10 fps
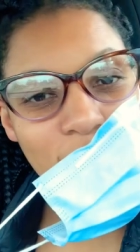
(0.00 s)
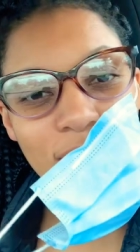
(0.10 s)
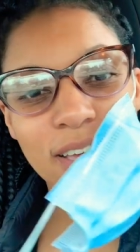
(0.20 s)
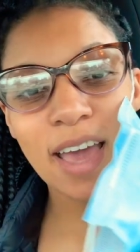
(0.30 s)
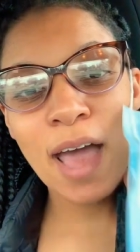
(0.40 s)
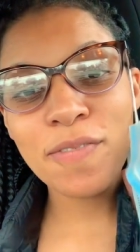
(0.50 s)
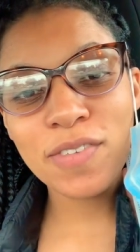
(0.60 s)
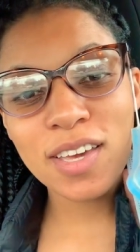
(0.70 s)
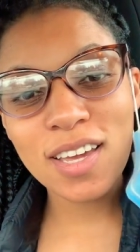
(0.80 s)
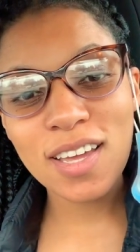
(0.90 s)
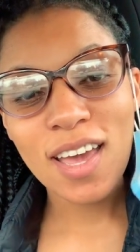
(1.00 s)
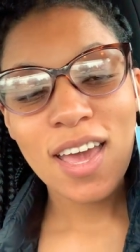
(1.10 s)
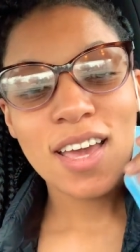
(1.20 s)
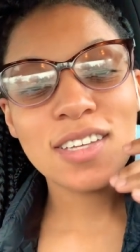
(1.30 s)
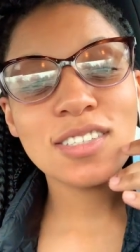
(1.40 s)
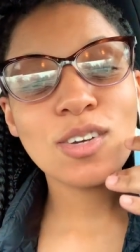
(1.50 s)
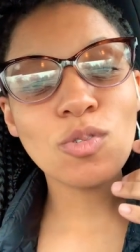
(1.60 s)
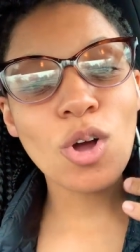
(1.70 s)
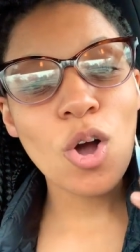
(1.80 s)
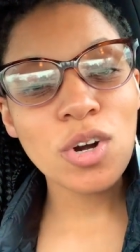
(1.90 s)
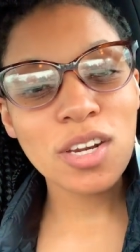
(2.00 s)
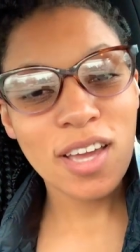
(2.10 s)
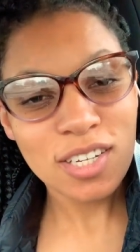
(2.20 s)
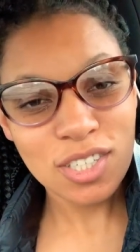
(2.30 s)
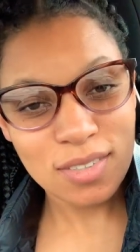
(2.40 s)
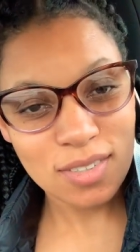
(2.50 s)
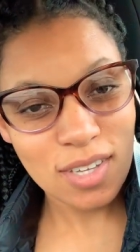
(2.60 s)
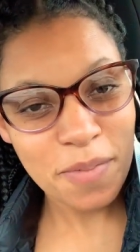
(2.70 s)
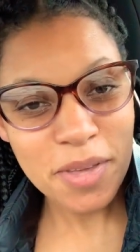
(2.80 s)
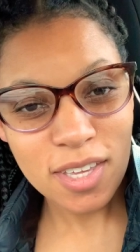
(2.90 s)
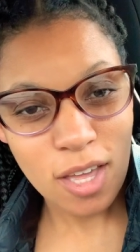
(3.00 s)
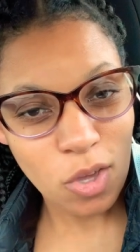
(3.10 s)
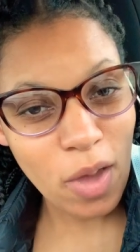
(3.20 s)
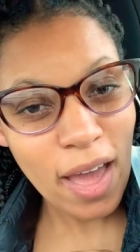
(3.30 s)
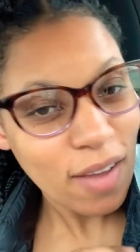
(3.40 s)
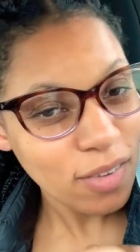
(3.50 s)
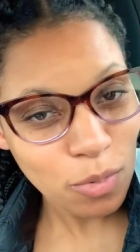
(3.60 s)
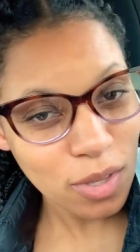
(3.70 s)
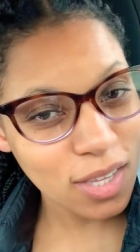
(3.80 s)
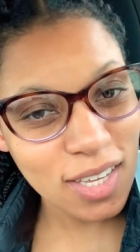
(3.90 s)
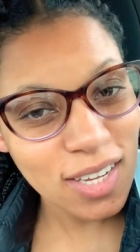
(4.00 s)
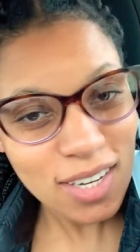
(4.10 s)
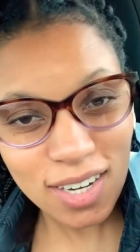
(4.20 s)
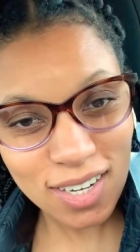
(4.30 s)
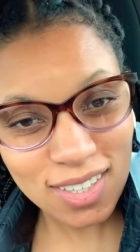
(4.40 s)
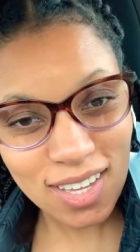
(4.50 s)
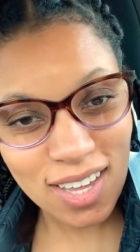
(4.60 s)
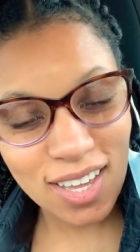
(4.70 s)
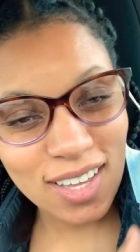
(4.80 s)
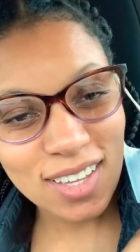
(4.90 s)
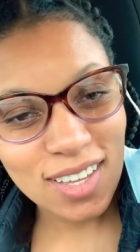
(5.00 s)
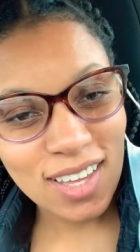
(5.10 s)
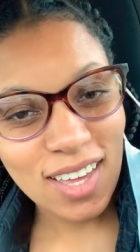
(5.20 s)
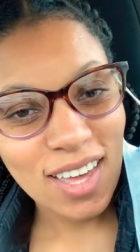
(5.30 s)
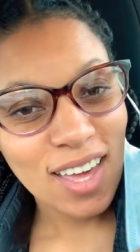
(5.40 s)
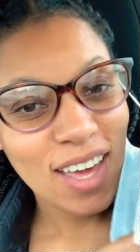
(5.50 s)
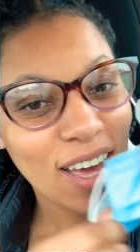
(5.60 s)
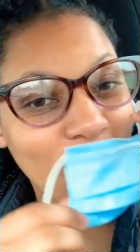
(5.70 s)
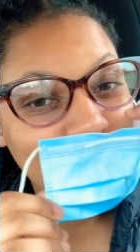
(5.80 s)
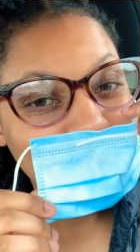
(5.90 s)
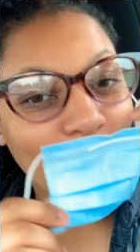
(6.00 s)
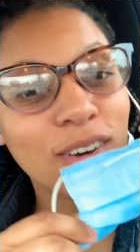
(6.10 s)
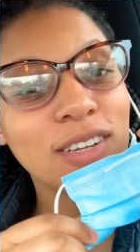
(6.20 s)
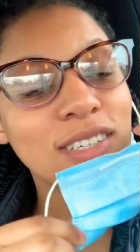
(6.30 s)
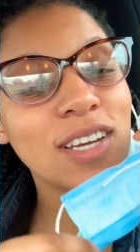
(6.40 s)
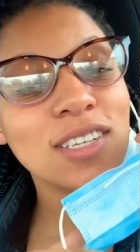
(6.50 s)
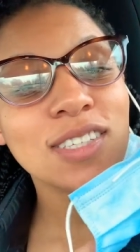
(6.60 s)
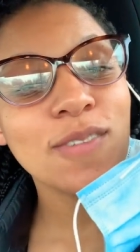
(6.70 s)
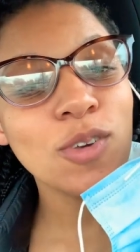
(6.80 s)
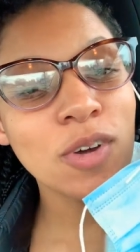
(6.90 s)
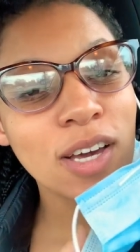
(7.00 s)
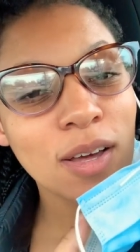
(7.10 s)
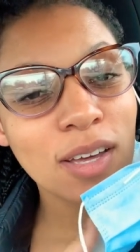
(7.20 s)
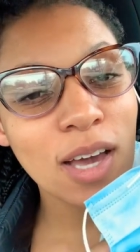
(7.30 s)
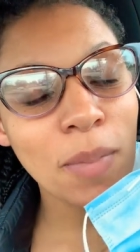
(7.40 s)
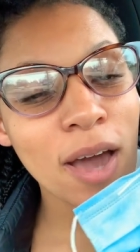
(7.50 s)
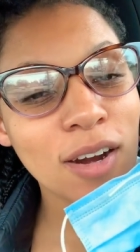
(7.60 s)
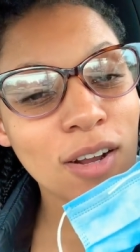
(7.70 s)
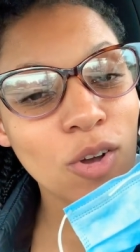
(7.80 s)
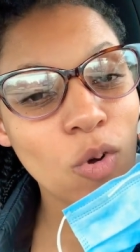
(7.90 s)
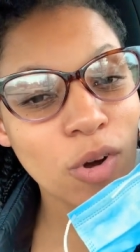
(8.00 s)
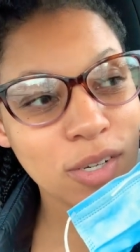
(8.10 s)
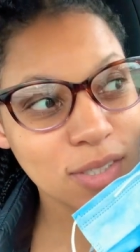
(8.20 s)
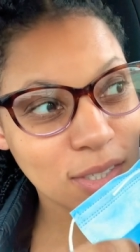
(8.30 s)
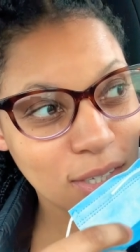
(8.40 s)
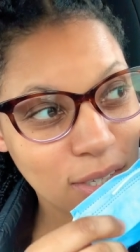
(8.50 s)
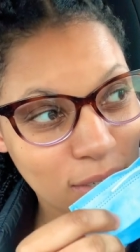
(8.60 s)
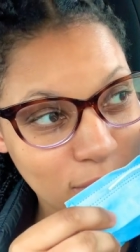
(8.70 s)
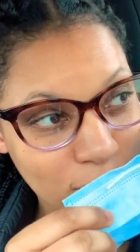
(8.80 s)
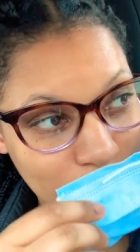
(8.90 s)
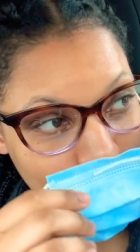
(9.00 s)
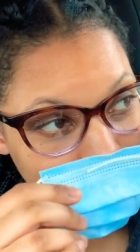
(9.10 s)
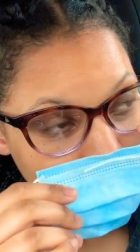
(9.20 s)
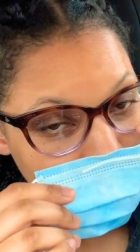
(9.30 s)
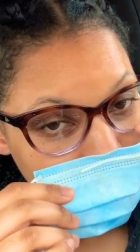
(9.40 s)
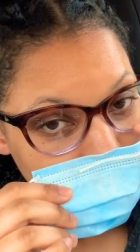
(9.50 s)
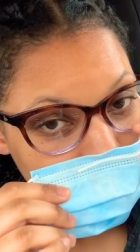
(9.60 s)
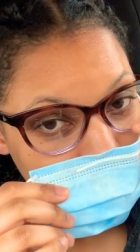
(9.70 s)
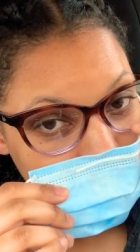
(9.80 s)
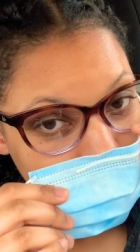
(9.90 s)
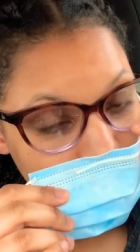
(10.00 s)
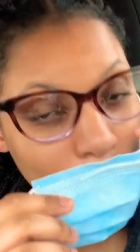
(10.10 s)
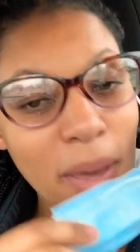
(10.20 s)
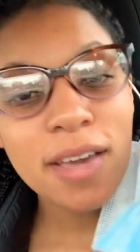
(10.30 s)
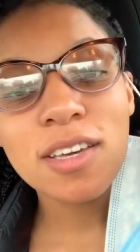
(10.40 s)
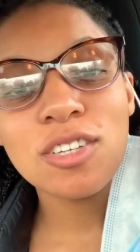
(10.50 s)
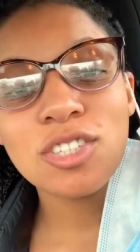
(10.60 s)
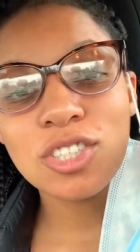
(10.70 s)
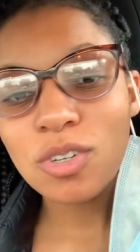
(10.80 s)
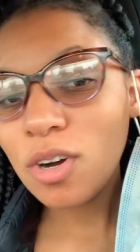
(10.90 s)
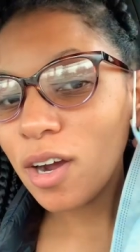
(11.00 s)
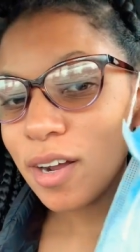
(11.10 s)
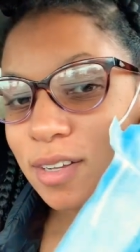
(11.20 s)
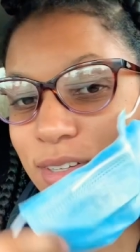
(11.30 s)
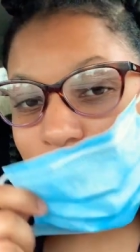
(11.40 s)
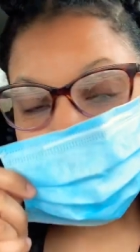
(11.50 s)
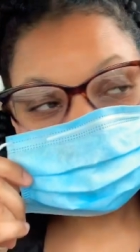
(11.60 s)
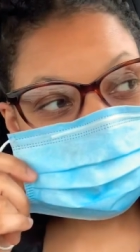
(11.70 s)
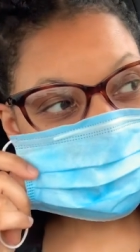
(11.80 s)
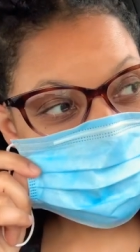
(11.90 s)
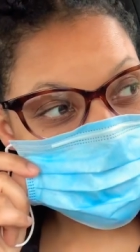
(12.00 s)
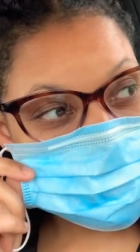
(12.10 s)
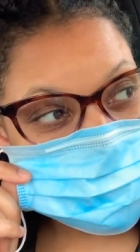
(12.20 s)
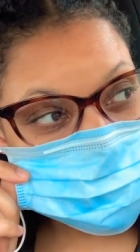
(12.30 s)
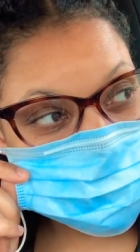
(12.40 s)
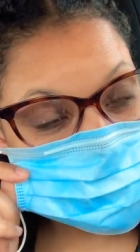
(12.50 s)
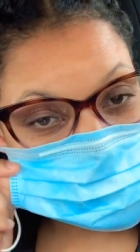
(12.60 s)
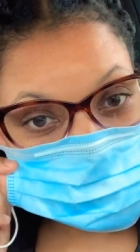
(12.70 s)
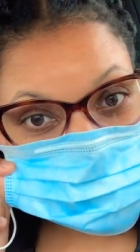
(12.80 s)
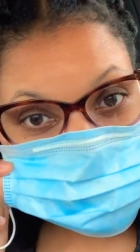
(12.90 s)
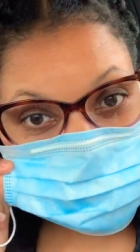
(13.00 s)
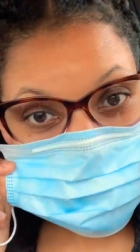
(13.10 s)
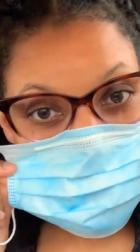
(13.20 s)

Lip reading: the caffeine is eroding at your stomach and you haven't really eaten anything. So this, if you come out of the quarantine, making sure, is if you do this every day